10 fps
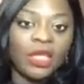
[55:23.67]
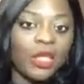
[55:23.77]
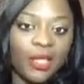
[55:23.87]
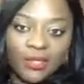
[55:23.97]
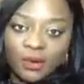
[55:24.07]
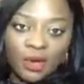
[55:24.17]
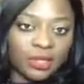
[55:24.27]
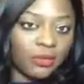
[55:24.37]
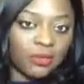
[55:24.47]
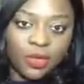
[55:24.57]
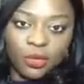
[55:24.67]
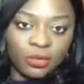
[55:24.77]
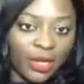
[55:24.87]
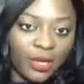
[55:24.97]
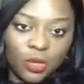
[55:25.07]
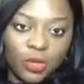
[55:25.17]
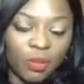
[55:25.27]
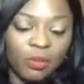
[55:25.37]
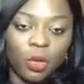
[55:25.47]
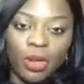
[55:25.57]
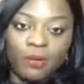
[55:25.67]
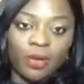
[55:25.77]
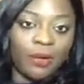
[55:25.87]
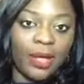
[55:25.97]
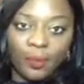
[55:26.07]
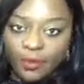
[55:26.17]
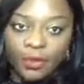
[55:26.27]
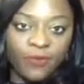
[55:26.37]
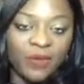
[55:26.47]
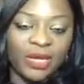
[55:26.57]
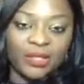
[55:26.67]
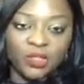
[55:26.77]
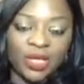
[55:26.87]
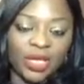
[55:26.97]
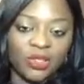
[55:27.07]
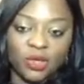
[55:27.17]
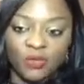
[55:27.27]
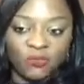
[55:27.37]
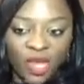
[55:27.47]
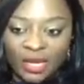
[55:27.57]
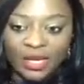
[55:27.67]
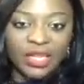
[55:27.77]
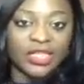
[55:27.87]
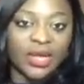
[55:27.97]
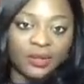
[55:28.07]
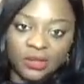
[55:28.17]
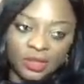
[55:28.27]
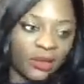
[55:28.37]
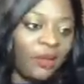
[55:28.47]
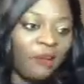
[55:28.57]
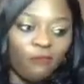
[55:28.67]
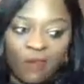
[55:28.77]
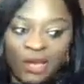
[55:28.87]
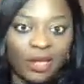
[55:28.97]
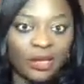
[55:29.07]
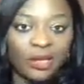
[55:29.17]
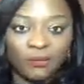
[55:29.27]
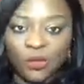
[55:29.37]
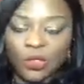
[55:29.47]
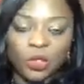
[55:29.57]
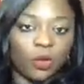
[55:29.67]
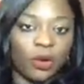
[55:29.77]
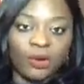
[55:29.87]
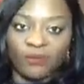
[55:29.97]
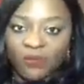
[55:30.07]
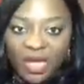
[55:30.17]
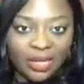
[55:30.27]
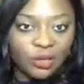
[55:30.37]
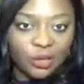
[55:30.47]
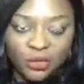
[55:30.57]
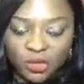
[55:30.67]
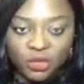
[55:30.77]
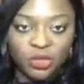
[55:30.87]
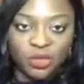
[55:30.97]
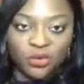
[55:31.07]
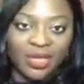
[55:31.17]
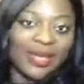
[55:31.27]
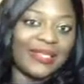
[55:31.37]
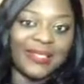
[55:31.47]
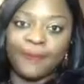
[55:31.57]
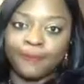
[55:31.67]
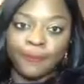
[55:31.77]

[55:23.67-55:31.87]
Either it's, getting you employment, or helping you find education, or finding a shelter, finding a divorce lawyer, finding a solution to your case.